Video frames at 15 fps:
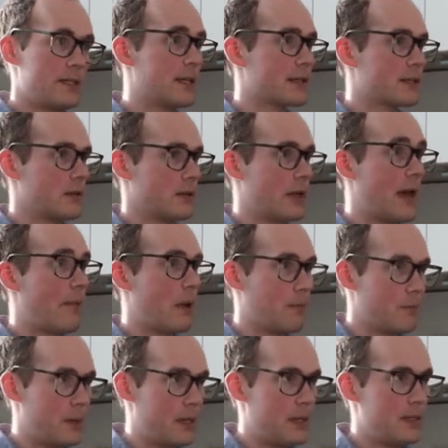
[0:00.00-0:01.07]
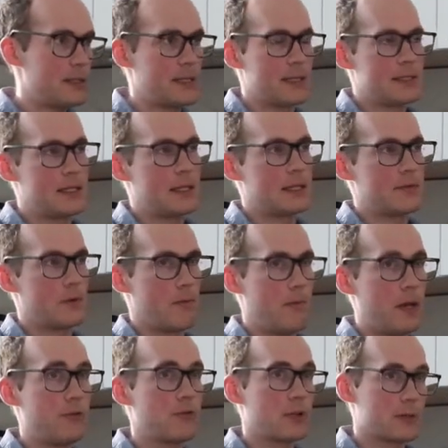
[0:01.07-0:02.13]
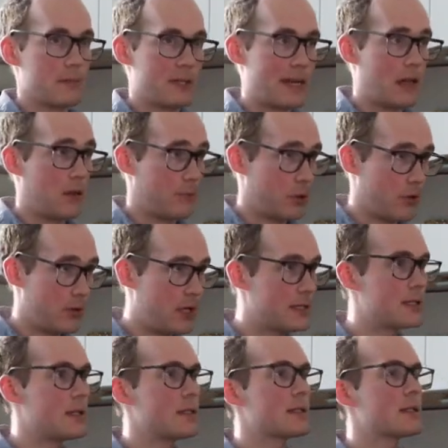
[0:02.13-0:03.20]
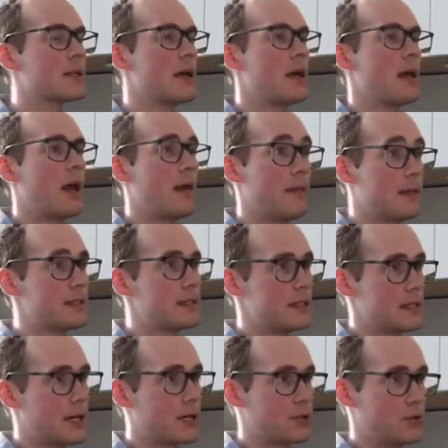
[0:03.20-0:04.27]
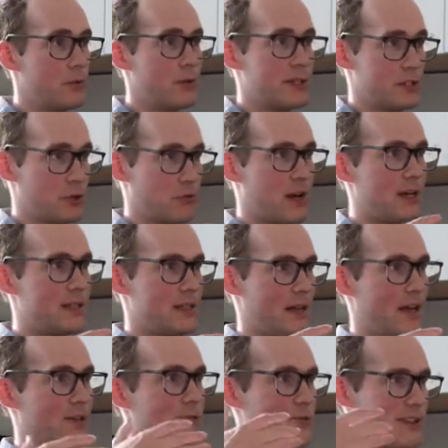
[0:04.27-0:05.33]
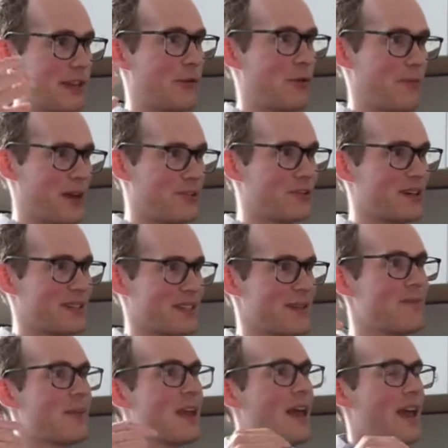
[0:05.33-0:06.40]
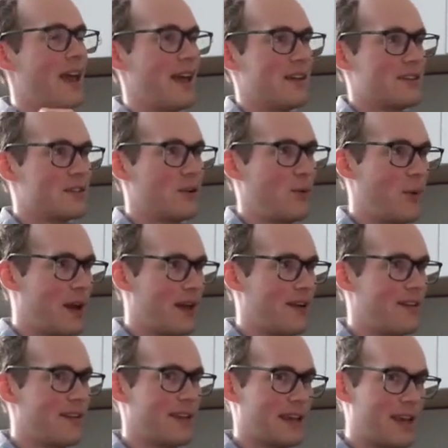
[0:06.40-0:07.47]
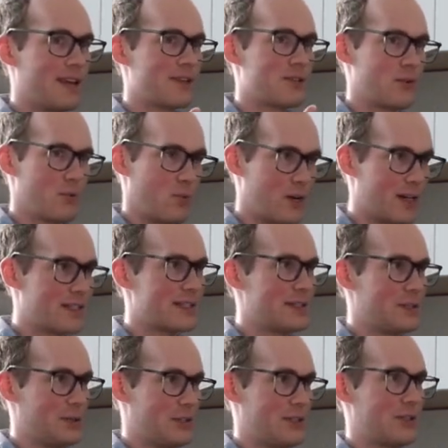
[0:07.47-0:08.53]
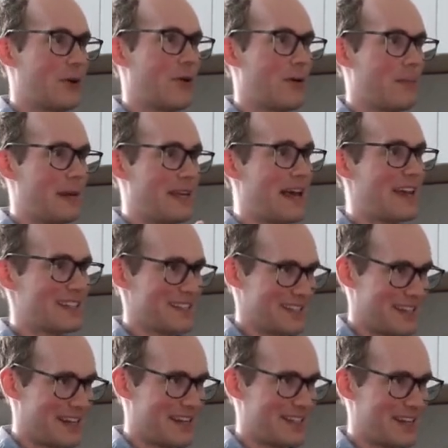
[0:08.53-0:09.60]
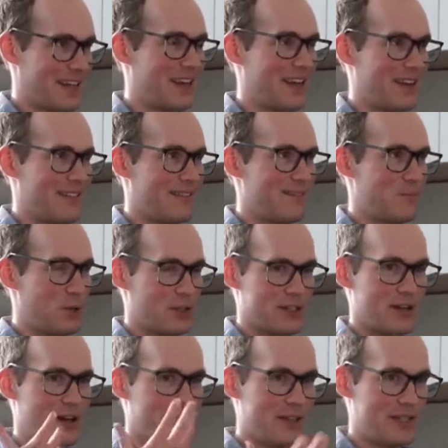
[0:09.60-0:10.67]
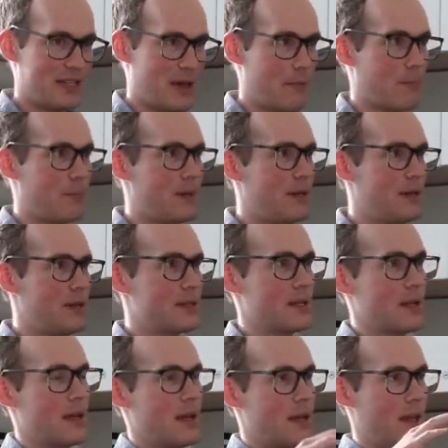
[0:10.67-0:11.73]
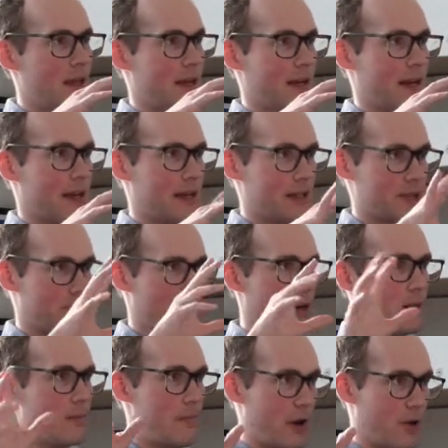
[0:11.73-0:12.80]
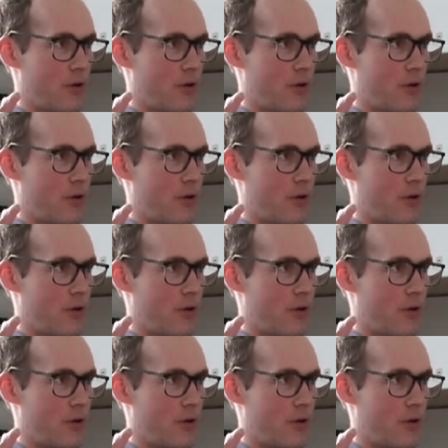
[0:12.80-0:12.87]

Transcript: these things called MMPs, that stands for matrix metalloproteinases. And this is actually what degrades the extracellular matrix. And so when the cancer wants to start metastasizing, it puts off these MMPs. It kind of gets rid of the